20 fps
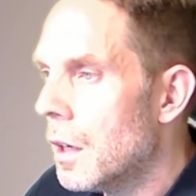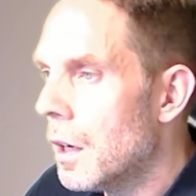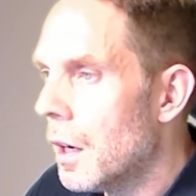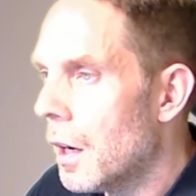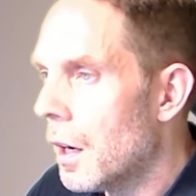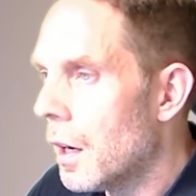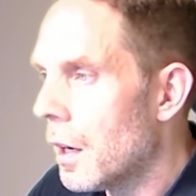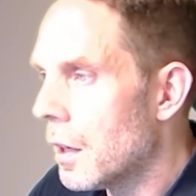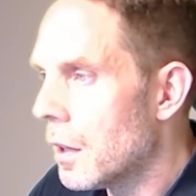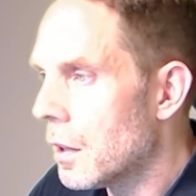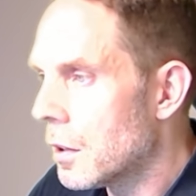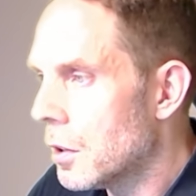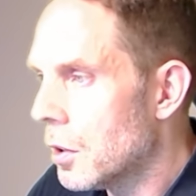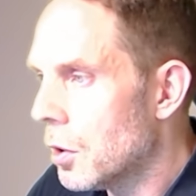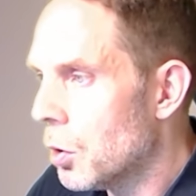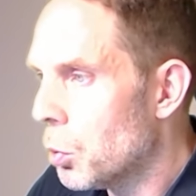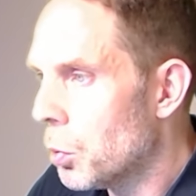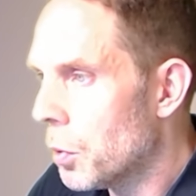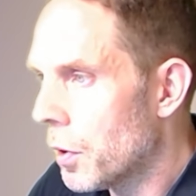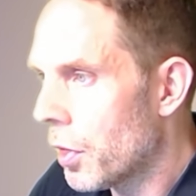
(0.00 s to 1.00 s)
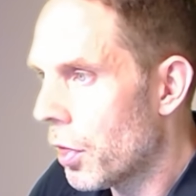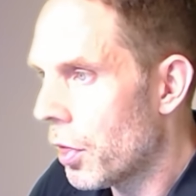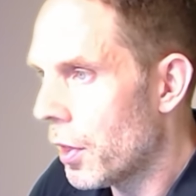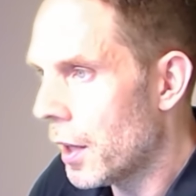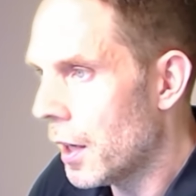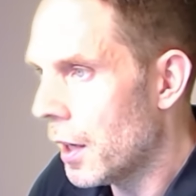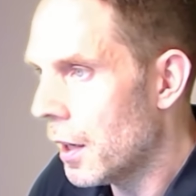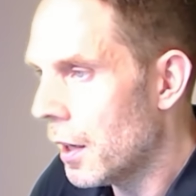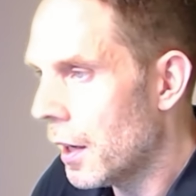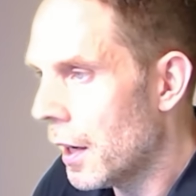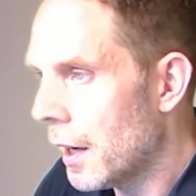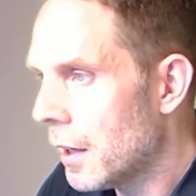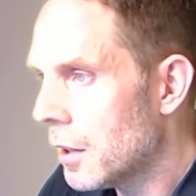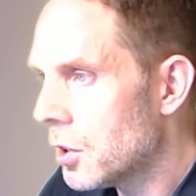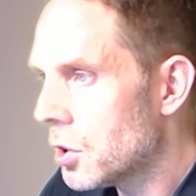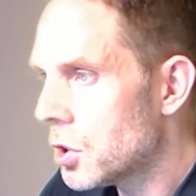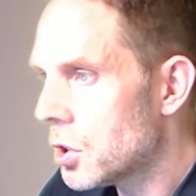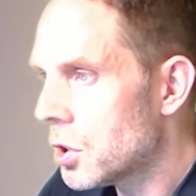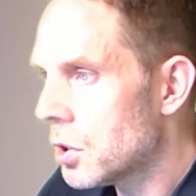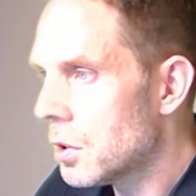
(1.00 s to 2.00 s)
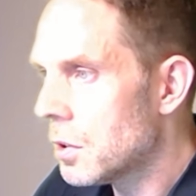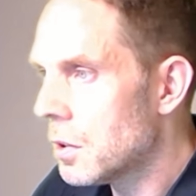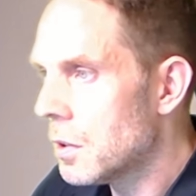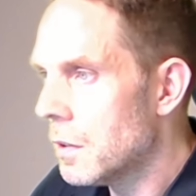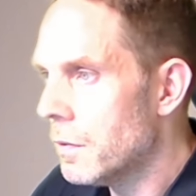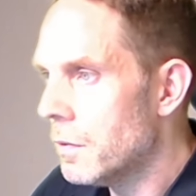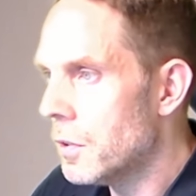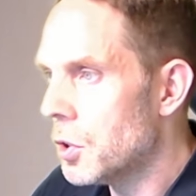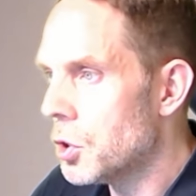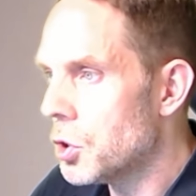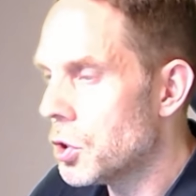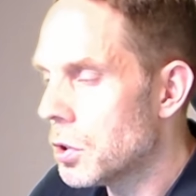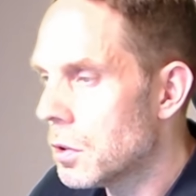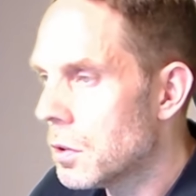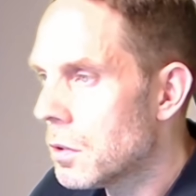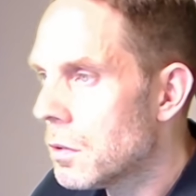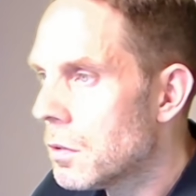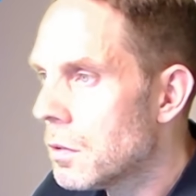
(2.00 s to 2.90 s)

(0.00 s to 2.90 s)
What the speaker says: I'll go with the English version.